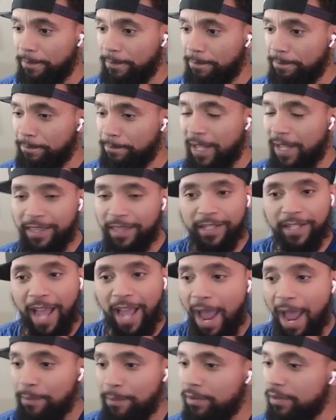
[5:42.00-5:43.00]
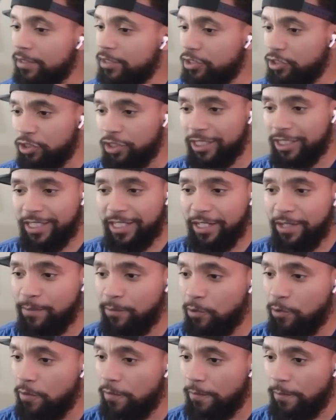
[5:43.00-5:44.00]
Nothing happened. You just see him
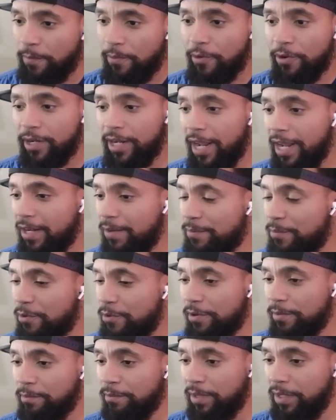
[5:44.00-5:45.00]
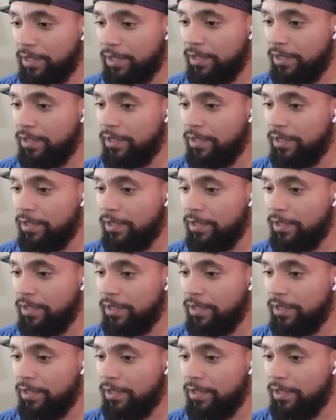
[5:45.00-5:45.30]
go from point A to point B.